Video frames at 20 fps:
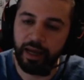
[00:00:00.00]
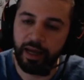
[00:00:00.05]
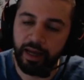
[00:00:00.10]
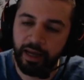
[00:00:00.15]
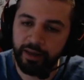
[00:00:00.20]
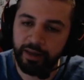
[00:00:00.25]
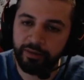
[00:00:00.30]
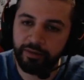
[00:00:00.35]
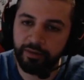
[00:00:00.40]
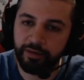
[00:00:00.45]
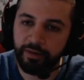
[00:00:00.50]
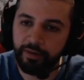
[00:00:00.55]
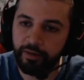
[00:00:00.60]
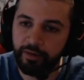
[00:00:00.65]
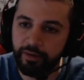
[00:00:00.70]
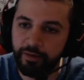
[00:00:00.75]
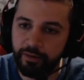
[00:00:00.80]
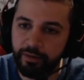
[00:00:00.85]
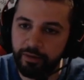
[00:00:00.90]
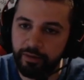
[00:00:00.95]
And
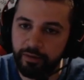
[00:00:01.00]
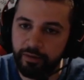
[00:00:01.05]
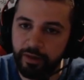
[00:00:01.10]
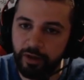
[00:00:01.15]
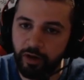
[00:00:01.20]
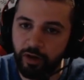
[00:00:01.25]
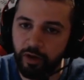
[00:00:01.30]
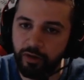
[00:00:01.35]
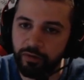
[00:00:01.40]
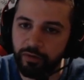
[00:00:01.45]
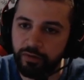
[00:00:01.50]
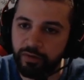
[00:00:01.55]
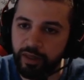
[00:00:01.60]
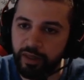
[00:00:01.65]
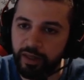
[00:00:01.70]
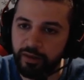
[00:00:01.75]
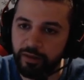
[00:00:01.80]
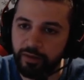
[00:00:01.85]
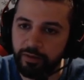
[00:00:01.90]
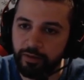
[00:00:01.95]
the
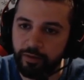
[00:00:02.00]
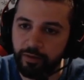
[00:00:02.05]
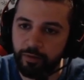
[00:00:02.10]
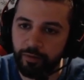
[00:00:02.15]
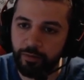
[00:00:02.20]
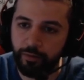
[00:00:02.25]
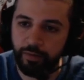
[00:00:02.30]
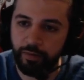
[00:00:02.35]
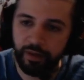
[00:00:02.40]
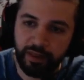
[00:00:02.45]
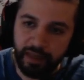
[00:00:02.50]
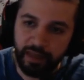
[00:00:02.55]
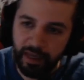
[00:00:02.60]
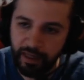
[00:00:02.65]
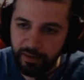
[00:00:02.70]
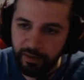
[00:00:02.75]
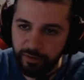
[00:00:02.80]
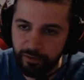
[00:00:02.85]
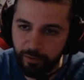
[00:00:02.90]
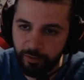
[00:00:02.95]
content we
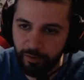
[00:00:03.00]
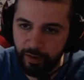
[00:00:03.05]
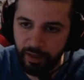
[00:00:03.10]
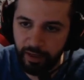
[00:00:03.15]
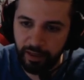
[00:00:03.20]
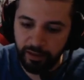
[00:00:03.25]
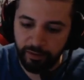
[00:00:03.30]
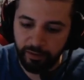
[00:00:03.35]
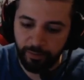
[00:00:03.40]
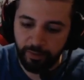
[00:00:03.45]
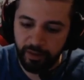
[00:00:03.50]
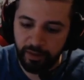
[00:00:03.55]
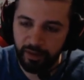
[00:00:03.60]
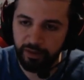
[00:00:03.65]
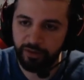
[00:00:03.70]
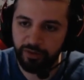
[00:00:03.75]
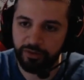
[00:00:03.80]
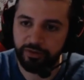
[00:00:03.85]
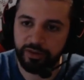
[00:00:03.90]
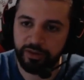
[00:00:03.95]
can't create
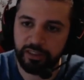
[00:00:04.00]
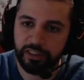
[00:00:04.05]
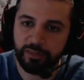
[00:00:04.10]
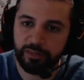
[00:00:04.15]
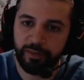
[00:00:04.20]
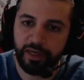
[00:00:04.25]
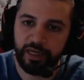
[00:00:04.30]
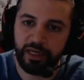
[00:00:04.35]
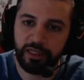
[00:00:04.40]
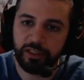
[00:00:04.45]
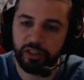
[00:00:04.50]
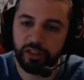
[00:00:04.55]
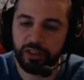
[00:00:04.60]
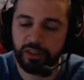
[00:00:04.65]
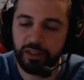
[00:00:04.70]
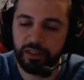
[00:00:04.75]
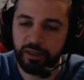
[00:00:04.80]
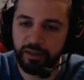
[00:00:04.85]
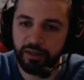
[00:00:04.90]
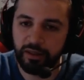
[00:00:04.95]
beneath this page
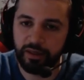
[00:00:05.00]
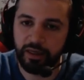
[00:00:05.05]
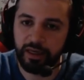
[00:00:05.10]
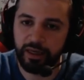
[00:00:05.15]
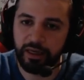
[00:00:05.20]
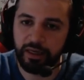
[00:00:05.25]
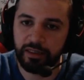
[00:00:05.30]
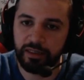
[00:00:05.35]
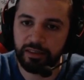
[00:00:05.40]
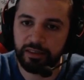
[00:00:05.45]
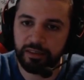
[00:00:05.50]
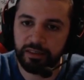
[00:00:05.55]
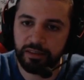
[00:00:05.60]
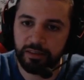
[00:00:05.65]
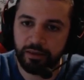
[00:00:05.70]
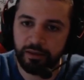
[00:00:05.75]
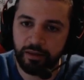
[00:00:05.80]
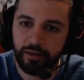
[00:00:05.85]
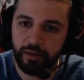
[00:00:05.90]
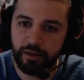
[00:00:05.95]
is